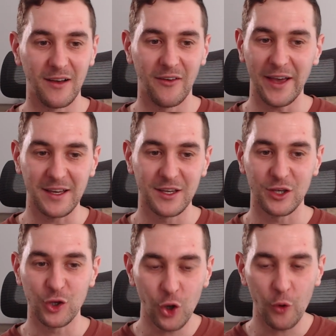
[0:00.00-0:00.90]
Like
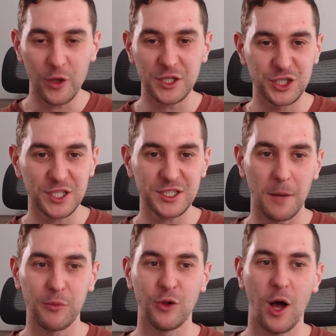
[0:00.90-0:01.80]
you know it's just a
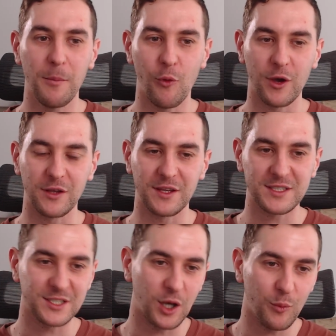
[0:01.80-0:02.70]
plot point that
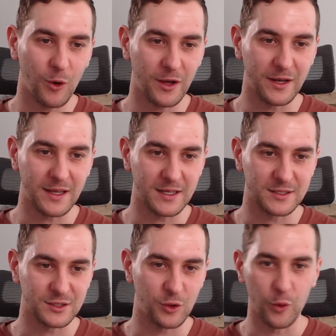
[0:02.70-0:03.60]
someone
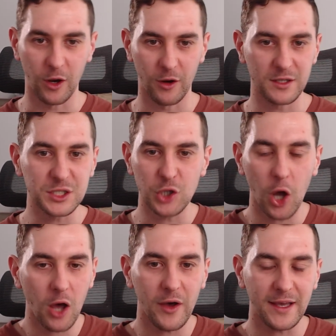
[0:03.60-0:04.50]
is queer. It's
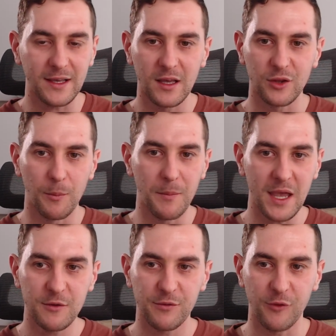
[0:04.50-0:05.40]
not like the
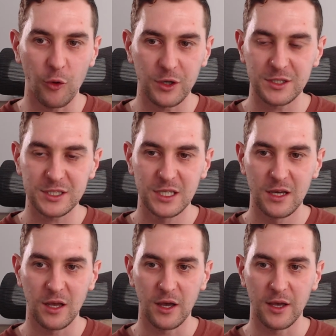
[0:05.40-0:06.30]
main focus.
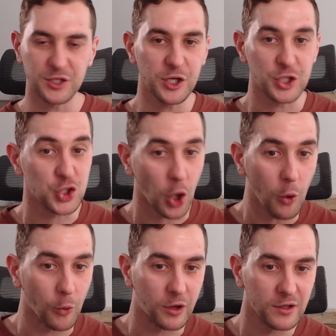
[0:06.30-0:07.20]
It's not a
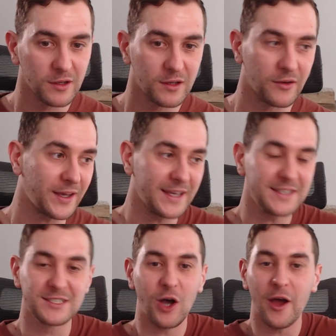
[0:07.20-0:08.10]
joke. Like
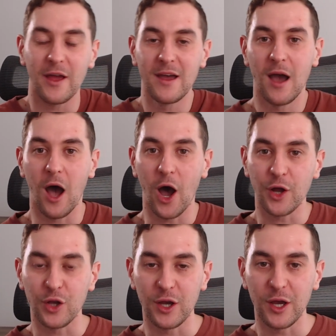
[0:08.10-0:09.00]
it's not
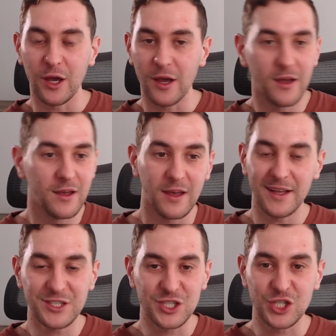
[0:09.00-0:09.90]
a
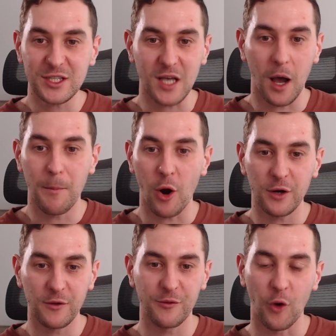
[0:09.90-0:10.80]
it's just a
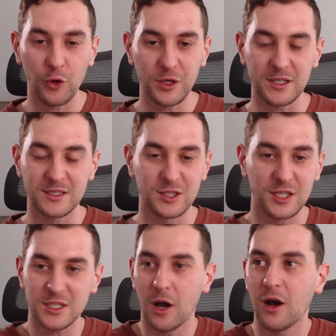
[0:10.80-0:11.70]
part of the focus. It's
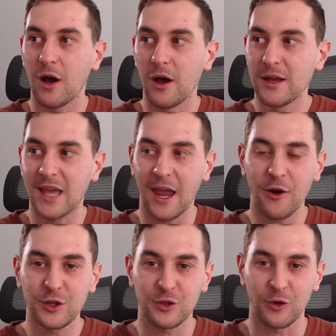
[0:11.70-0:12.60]
just a
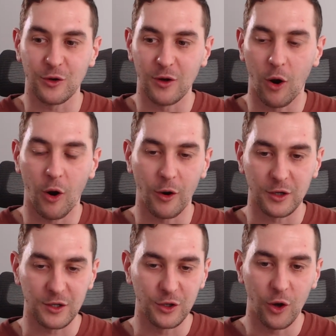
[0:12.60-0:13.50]
character
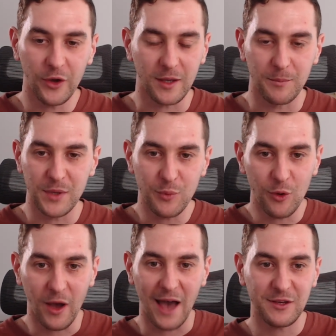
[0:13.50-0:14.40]
arc, you know? Like
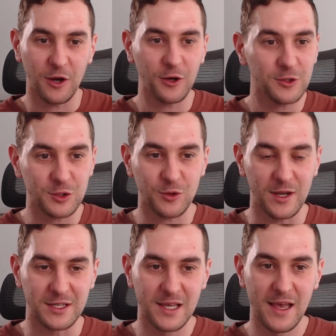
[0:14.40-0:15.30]
people have character
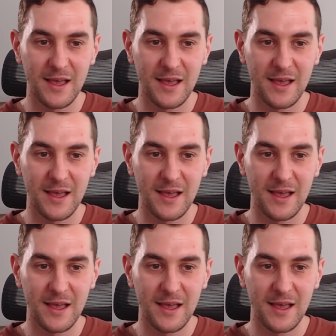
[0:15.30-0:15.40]
traits